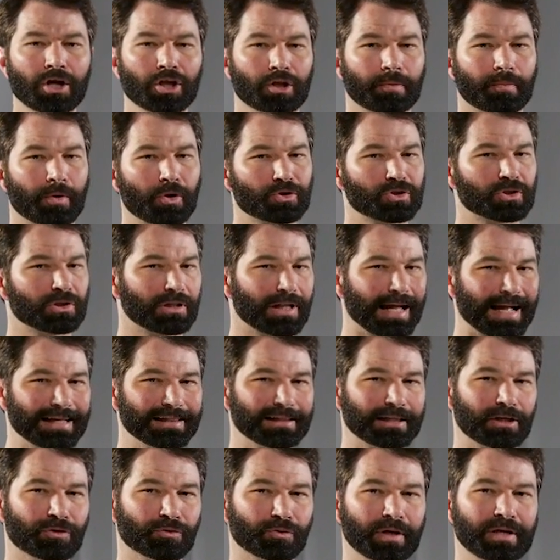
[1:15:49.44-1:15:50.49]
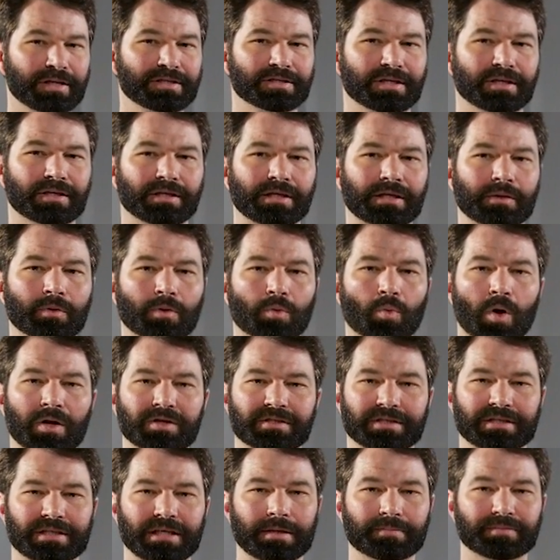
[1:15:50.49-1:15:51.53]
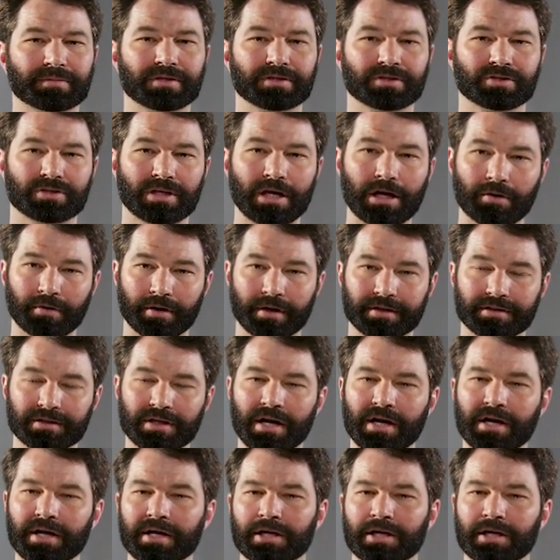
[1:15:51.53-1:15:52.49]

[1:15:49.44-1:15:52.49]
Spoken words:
The most likely reason he would want to keep this secret